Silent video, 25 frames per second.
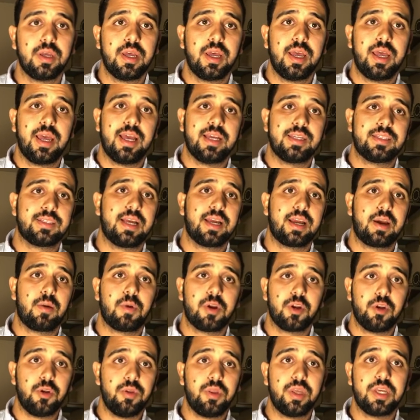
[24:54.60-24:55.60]
it's like, I want
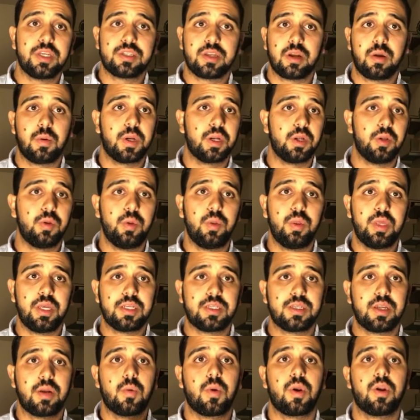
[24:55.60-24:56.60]
to do this, and I want to do this,
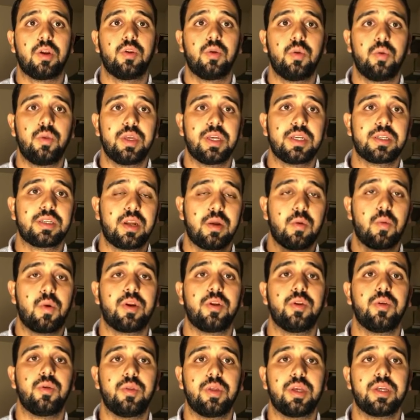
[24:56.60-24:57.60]
and I want to do this, and I want to
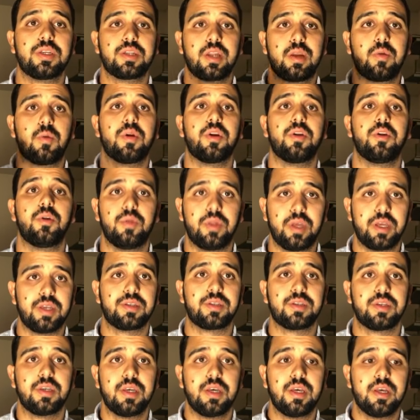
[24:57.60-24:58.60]
do this, and I want to do this.
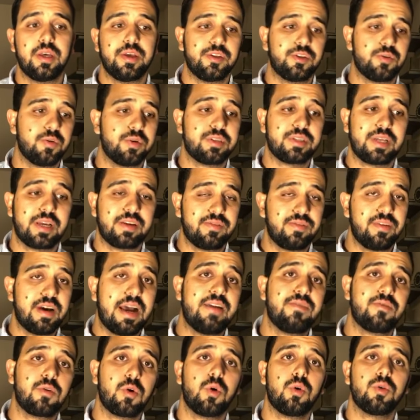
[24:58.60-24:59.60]
So it's like 5
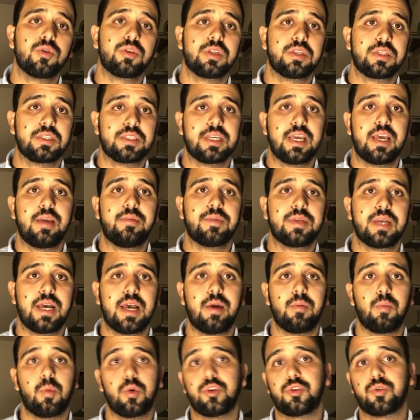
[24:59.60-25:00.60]
goals at the same time,
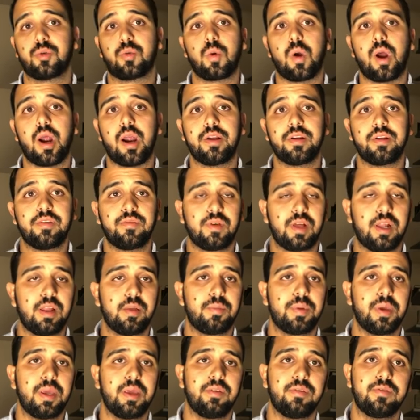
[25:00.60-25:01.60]
which require
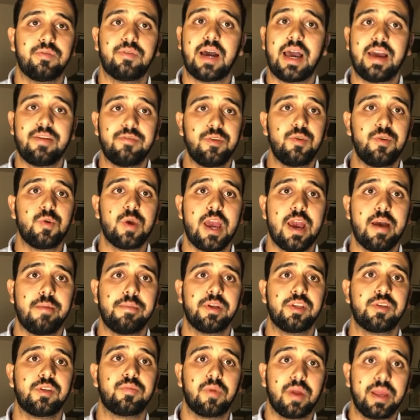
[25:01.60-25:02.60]
developing 5 new
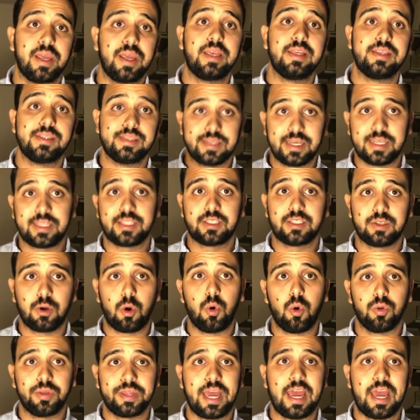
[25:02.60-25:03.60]
habits, breaking 6
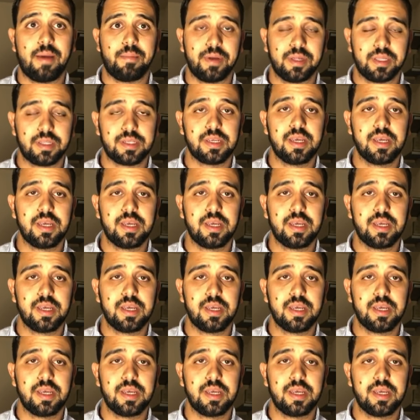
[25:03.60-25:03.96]
old habits,